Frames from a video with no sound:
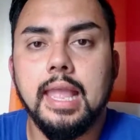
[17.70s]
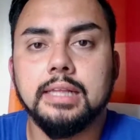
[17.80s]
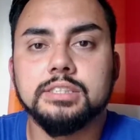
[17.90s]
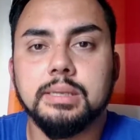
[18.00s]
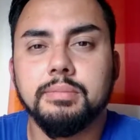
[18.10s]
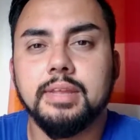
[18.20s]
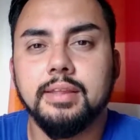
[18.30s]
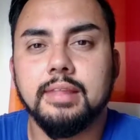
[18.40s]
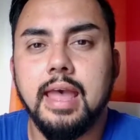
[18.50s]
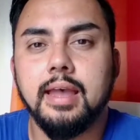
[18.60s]
It's
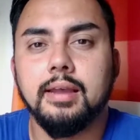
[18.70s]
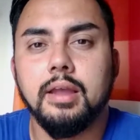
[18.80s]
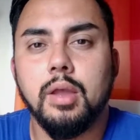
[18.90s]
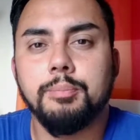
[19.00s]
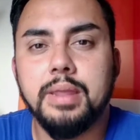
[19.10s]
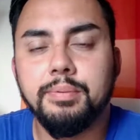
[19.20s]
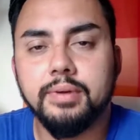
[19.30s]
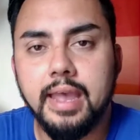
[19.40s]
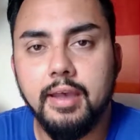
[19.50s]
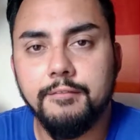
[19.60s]
something that people
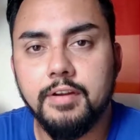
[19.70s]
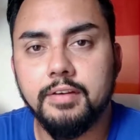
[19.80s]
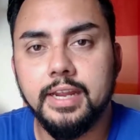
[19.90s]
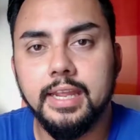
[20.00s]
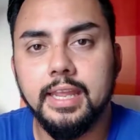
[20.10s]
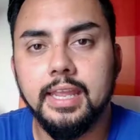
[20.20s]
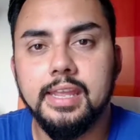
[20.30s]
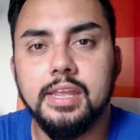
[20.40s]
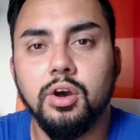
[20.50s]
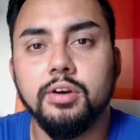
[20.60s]
get a
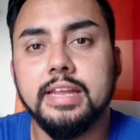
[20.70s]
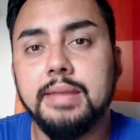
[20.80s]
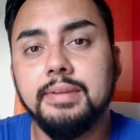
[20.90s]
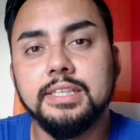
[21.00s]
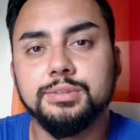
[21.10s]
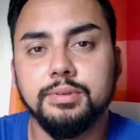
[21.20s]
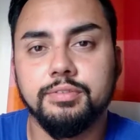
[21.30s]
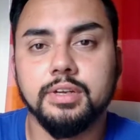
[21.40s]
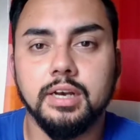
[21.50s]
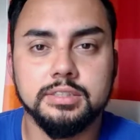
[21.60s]
very odd image
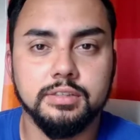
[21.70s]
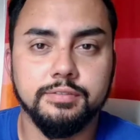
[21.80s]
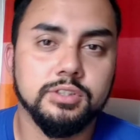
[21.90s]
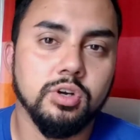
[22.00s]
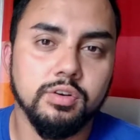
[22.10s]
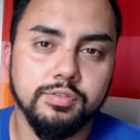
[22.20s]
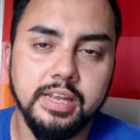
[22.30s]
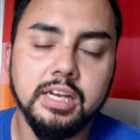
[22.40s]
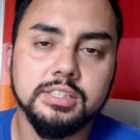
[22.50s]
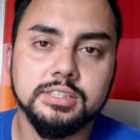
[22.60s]
with regard to
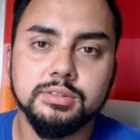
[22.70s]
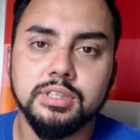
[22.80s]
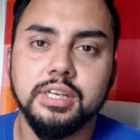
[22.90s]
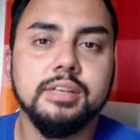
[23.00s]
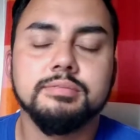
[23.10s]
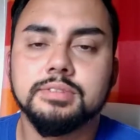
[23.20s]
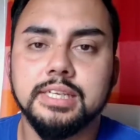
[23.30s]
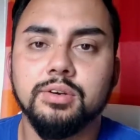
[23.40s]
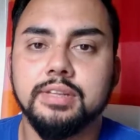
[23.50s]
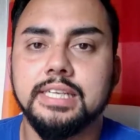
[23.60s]
photography, because you
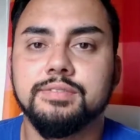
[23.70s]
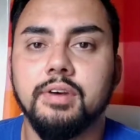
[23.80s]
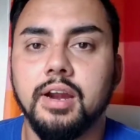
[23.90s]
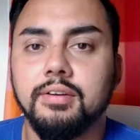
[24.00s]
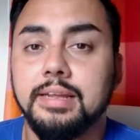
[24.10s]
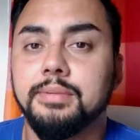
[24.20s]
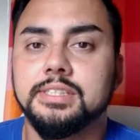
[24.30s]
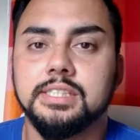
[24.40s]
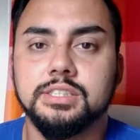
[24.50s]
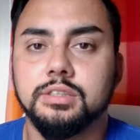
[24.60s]
see all these viral
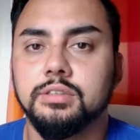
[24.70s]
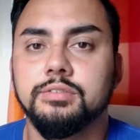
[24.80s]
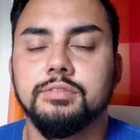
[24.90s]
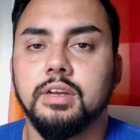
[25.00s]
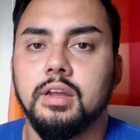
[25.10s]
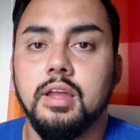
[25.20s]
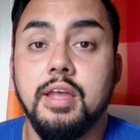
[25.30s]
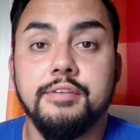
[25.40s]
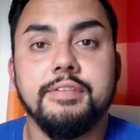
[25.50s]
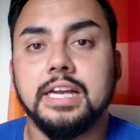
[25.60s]
images of
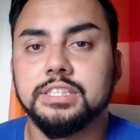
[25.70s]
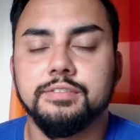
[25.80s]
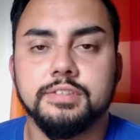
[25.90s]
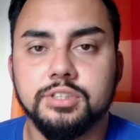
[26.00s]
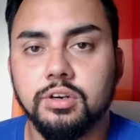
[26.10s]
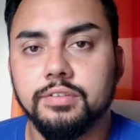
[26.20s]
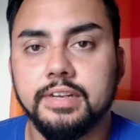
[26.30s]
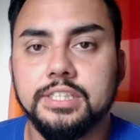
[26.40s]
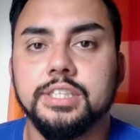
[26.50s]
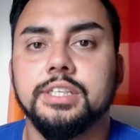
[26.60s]
fashion
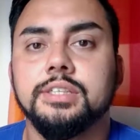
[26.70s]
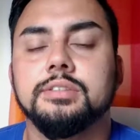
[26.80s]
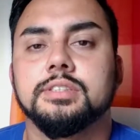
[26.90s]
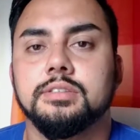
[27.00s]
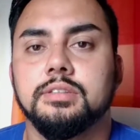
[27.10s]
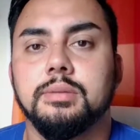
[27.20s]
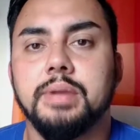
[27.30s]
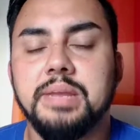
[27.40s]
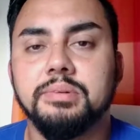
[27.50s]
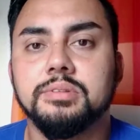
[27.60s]
photography shoots and
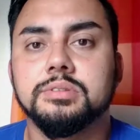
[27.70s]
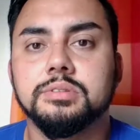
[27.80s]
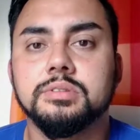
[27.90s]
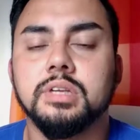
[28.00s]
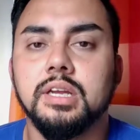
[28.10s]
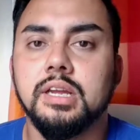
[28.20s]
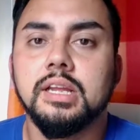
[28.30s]
people